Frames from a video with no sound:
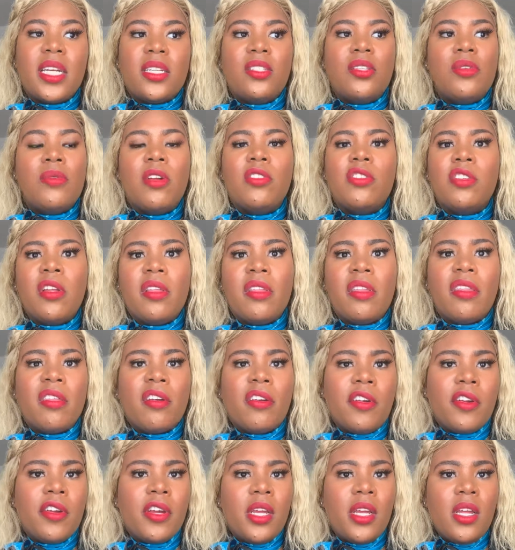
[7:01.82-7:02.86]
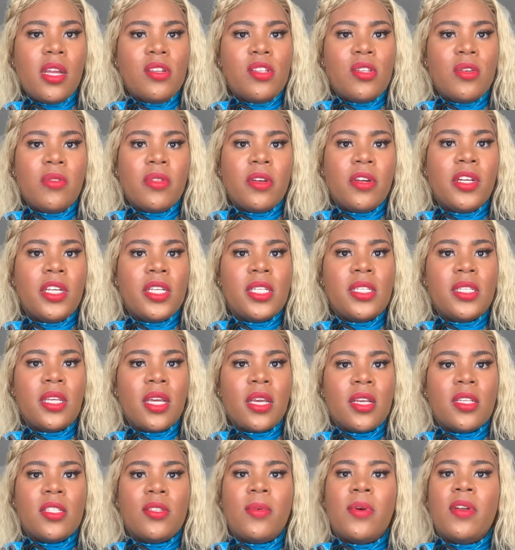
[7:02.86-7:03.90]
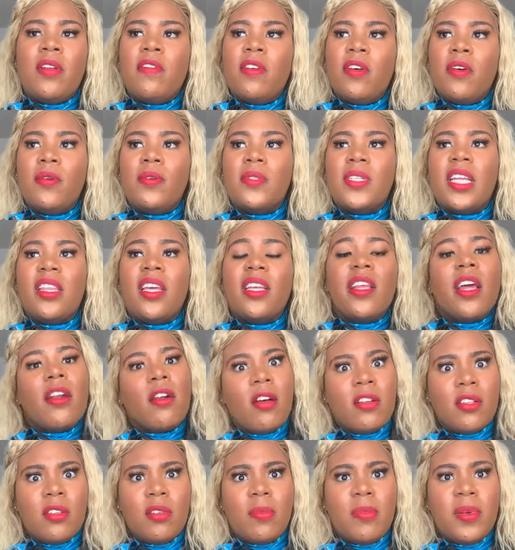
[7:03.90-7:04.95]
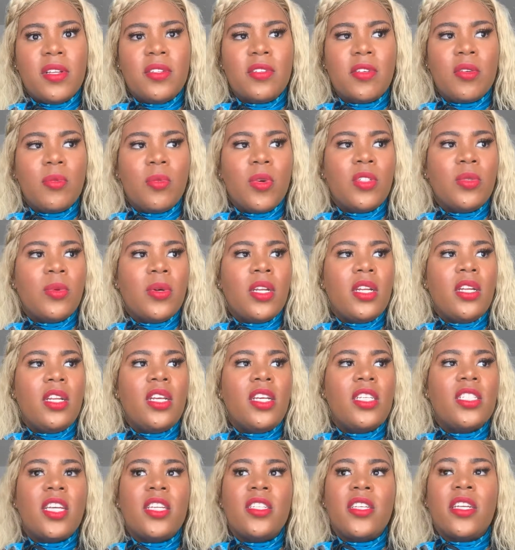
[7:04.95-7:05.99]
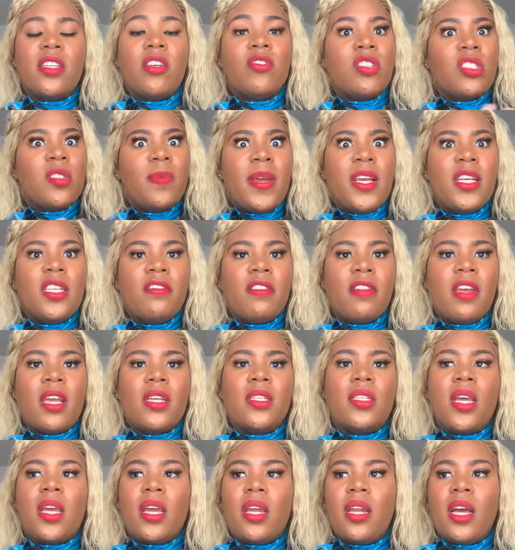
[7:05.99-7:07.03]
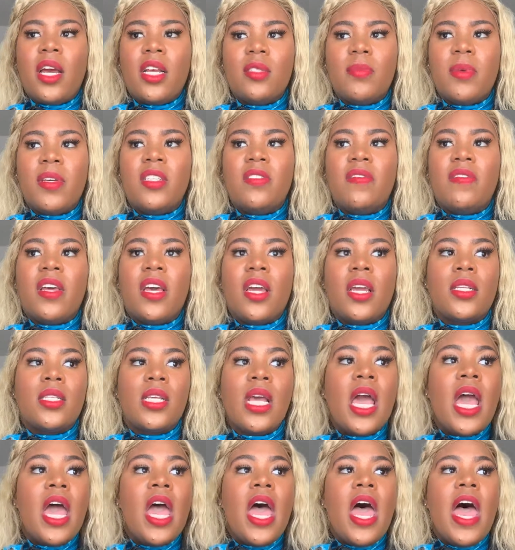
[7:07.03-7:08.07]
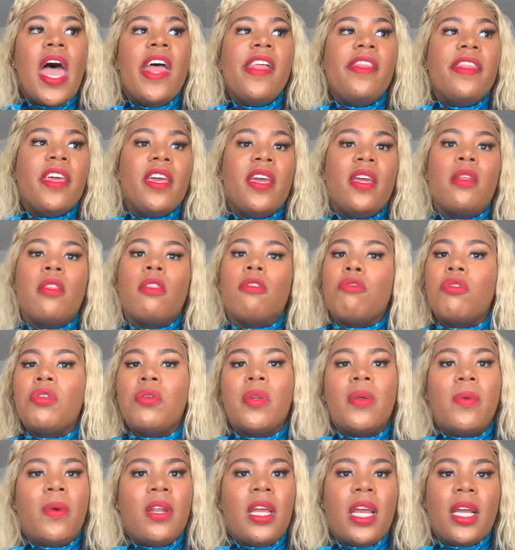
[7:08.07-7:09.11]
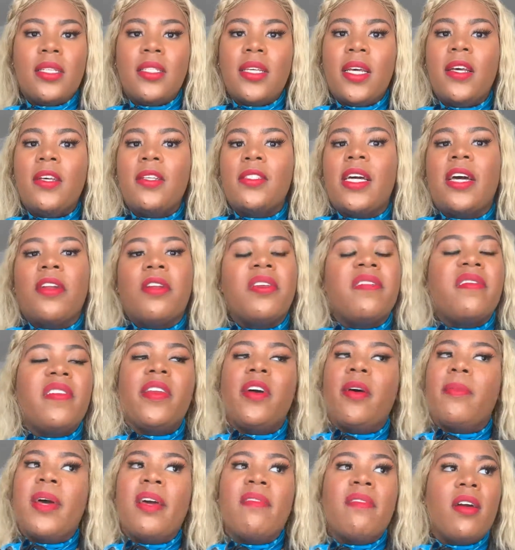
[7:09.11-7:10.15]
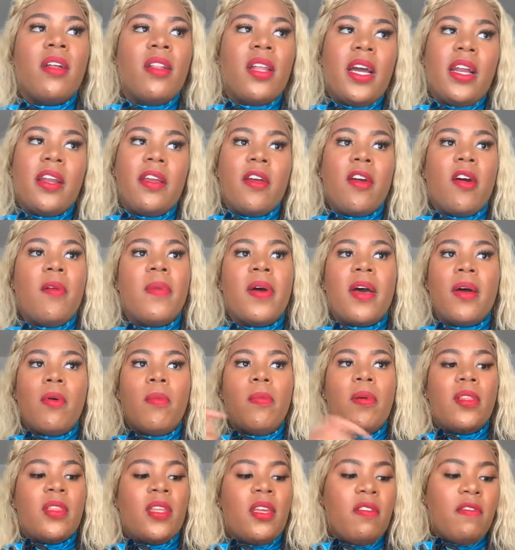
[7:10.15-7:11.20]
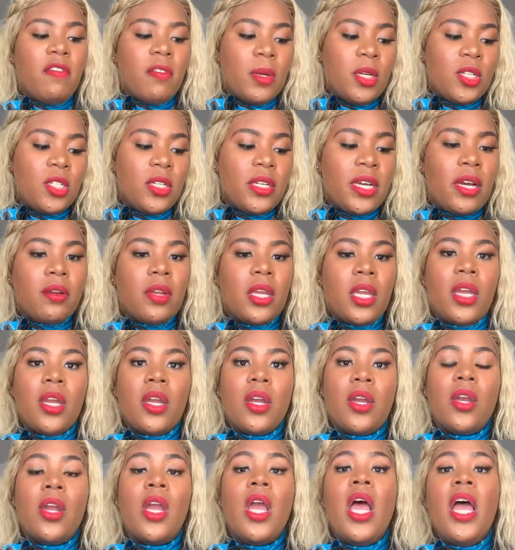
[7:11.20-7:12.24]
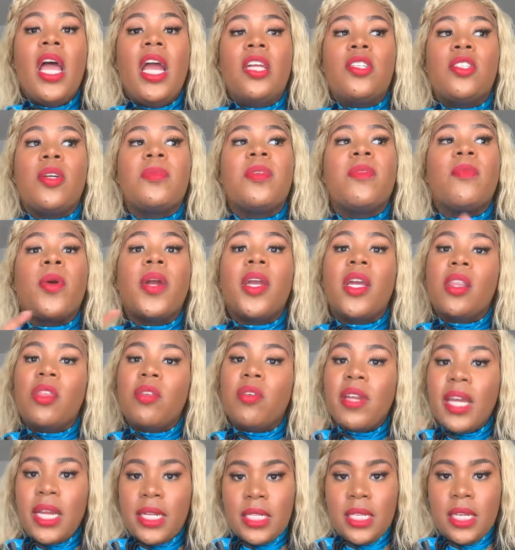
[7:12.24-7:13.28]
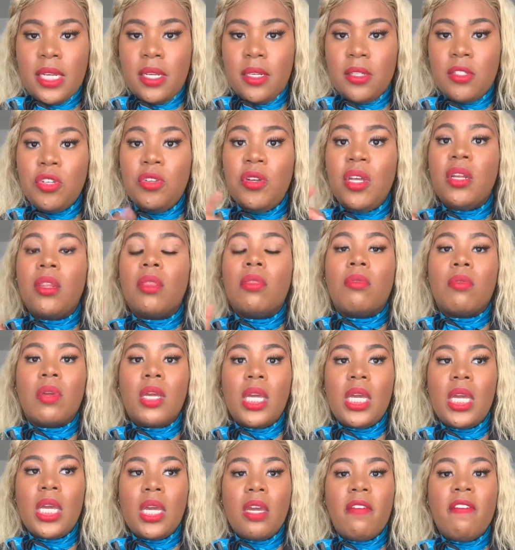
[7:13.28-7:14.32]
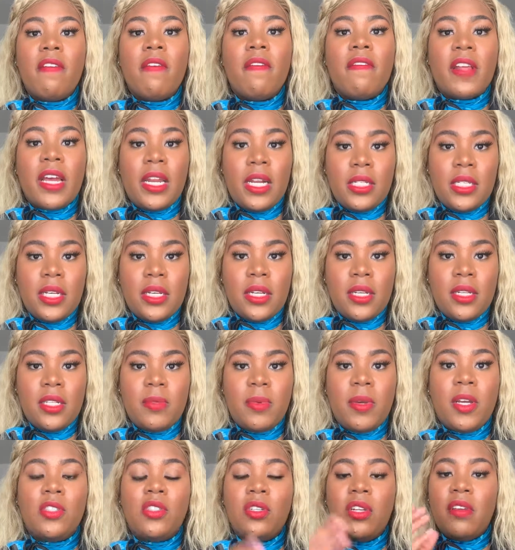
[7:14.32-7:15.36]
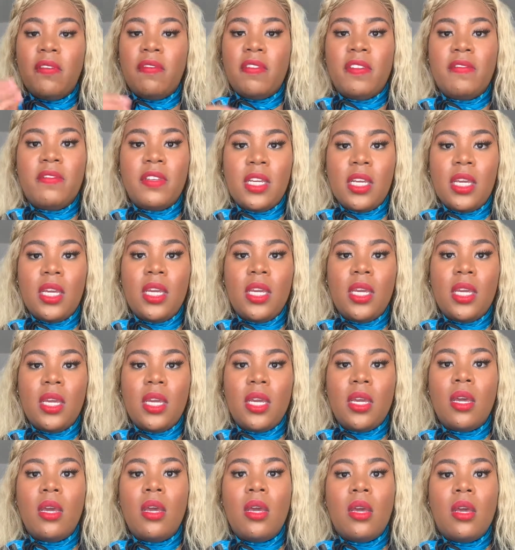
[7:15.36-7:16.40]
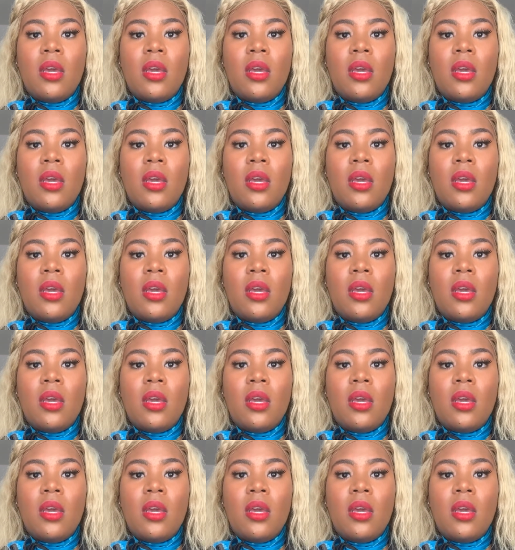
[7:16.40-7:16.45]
like 230, 236, one of those. I think that also depends on which one it is, because like there's a space flex and like a not space flex. And then 321 XLs, I don't even know, I'm not even gonna lie to y'all, but I will put the information down here. In terms of working 319s, you need 3 flight attendants because you need 50